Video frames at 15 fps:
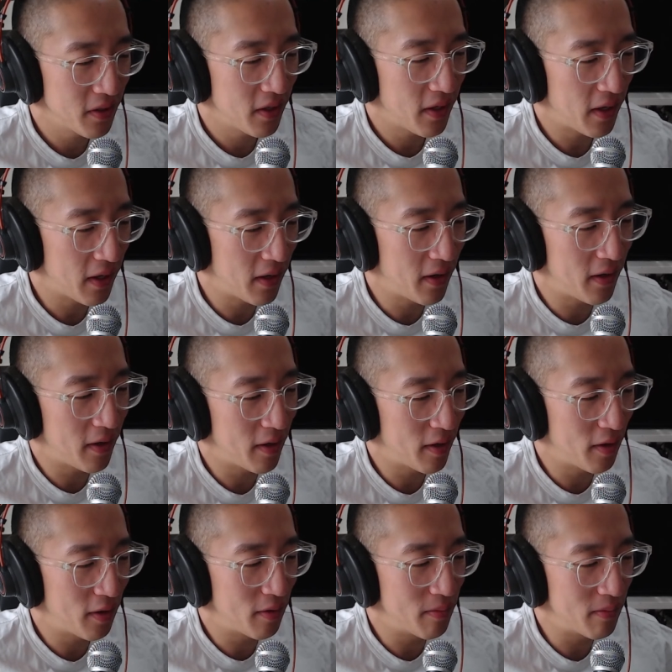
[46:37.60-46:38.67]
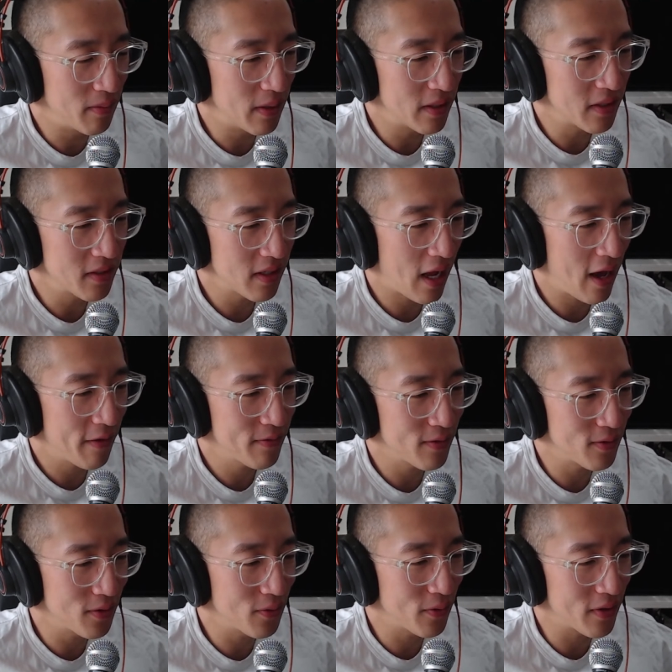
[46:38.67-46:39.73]
It doesn't have to
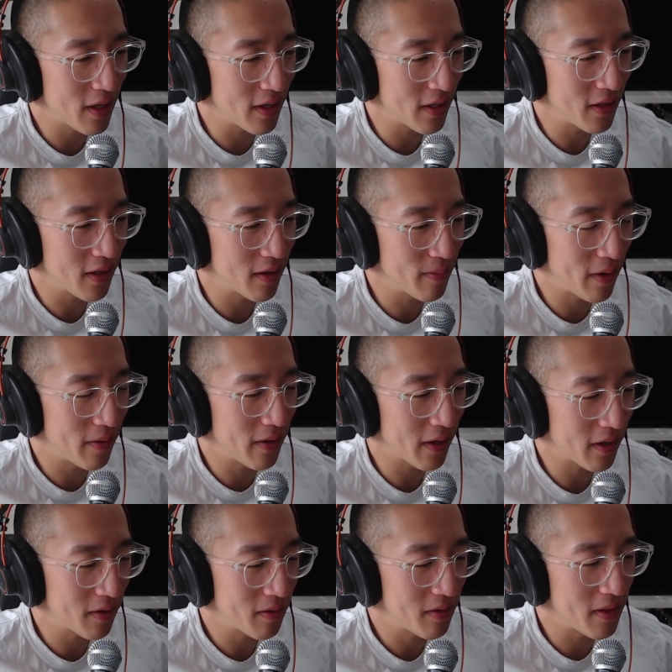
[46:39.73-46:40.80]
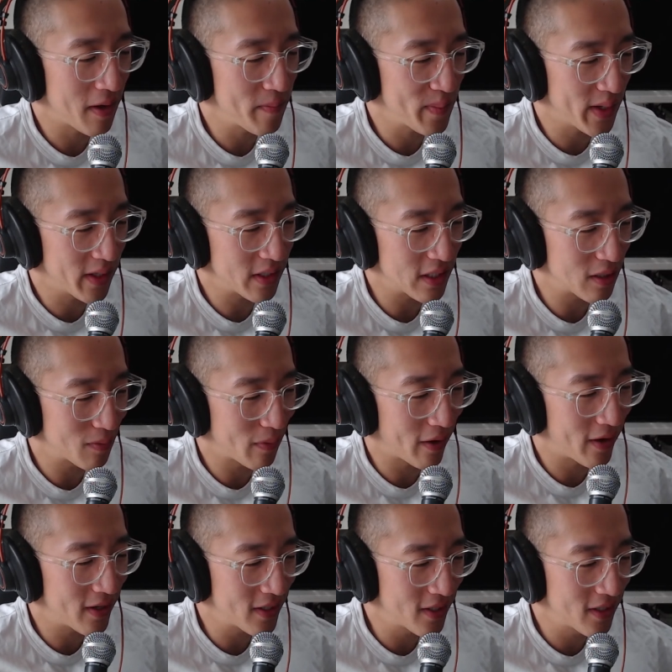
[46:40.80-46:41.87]
do with anything about like them being
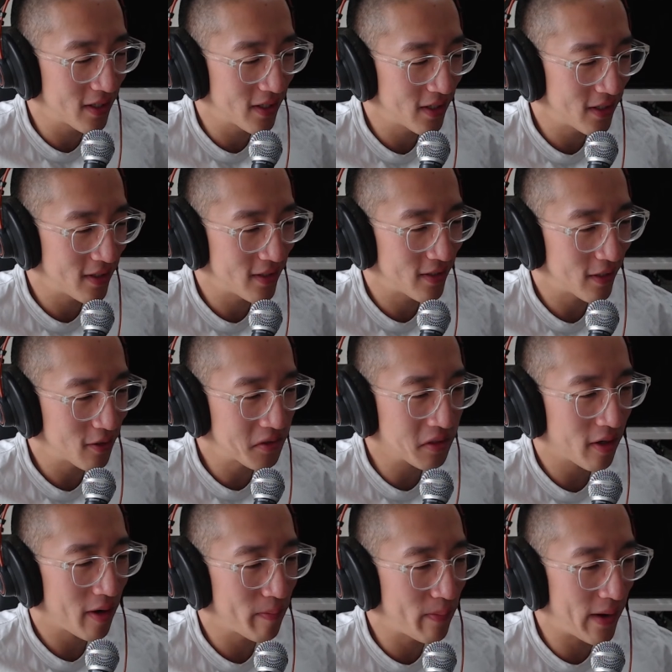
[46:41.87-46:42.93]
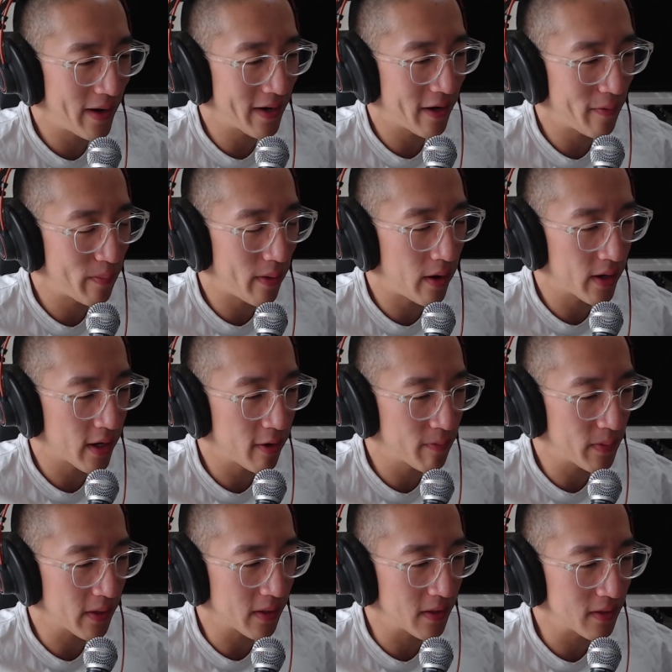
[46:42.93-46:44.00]
smart. They just got bought out
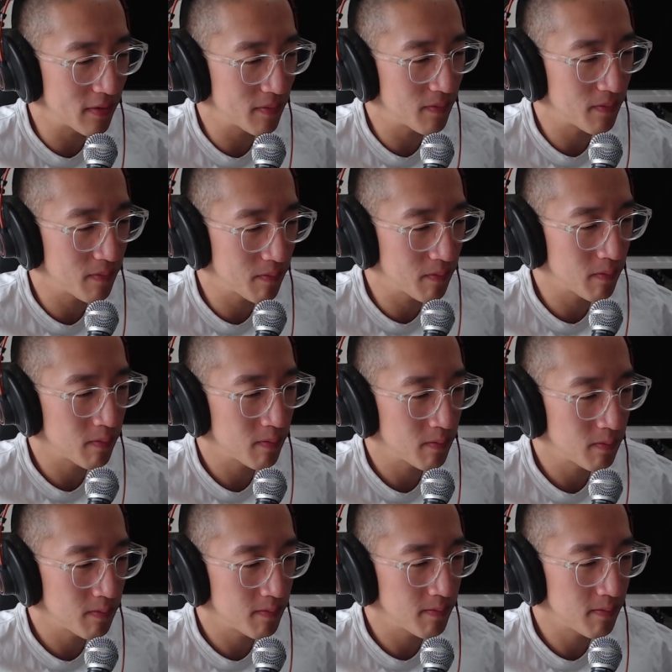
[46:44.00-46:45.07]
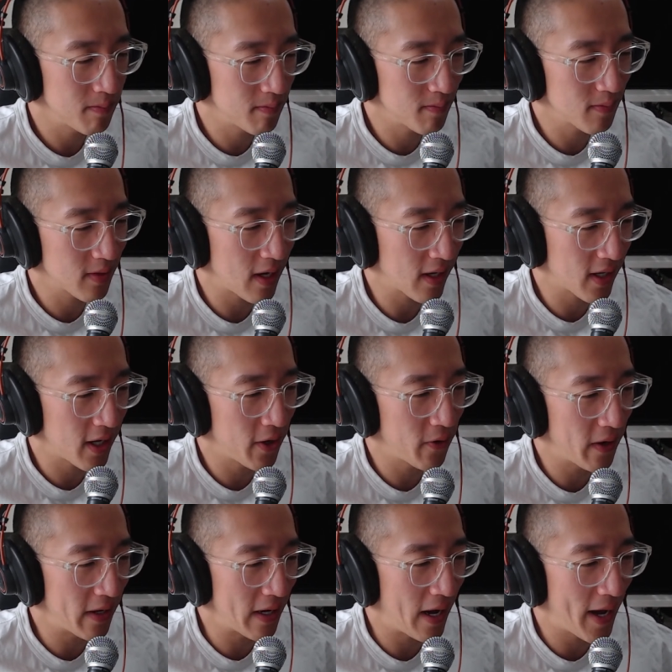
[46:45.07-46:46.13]
because Kakao
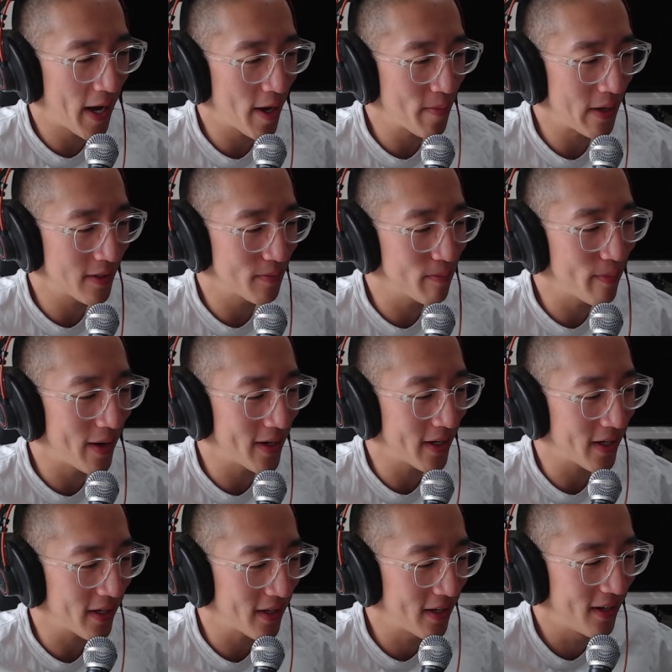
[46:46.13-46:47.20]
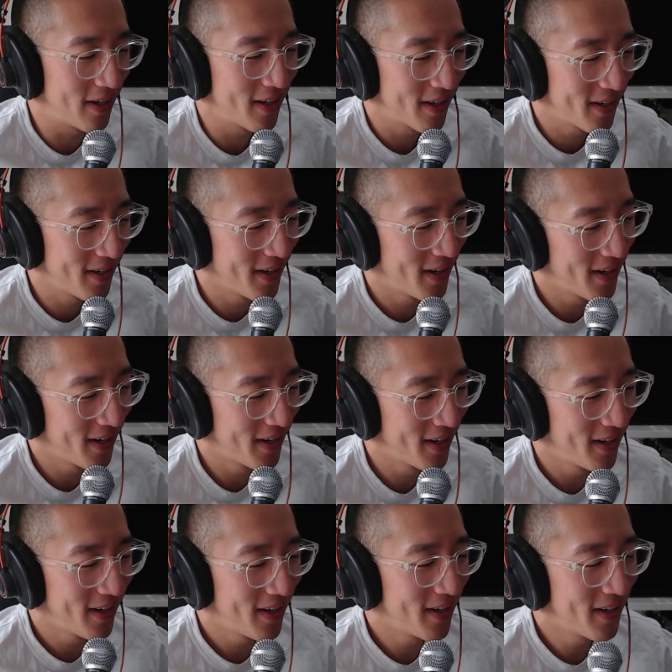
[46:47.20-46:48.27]
and HYBE has money.
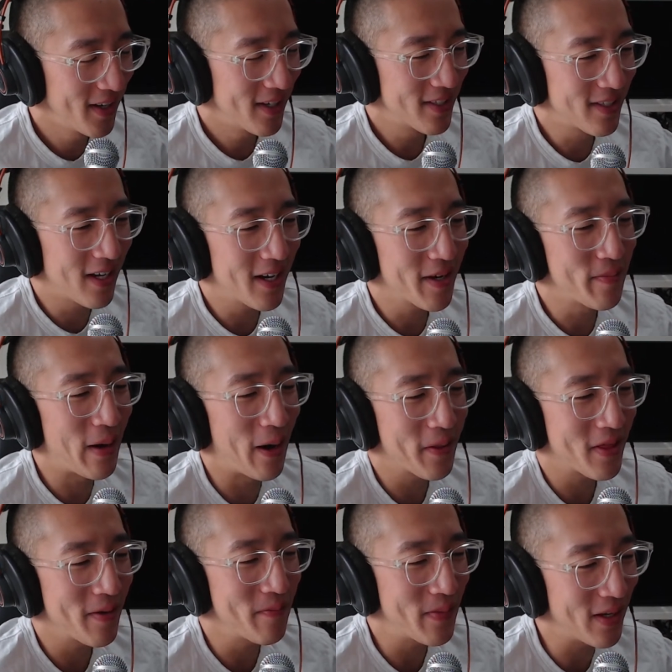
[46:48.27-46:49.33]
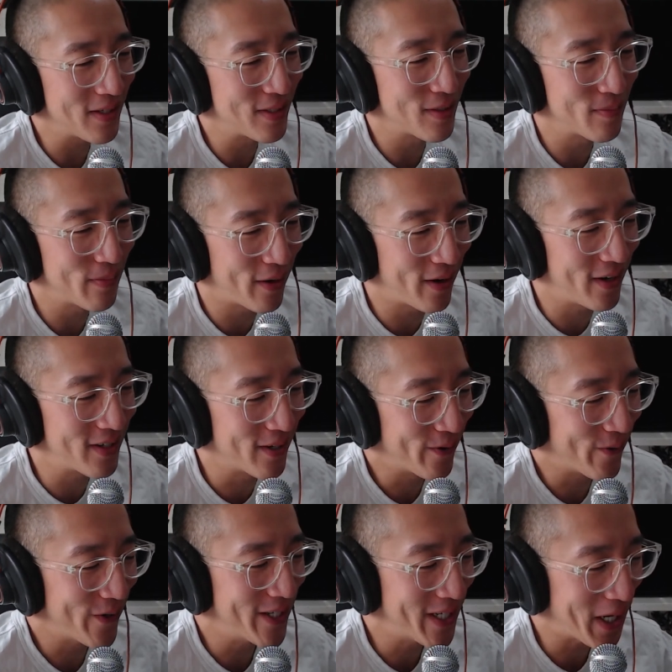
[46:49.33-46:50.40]
It's not about them being smart
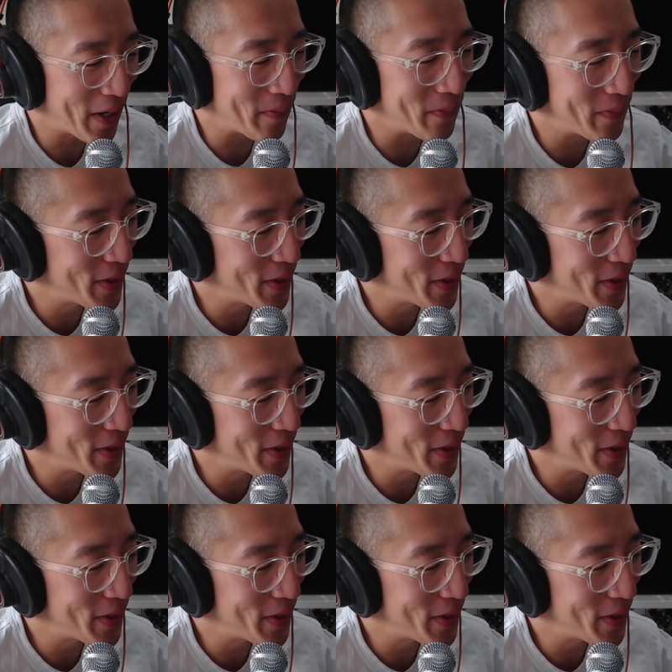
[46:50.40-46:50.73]
or dumb.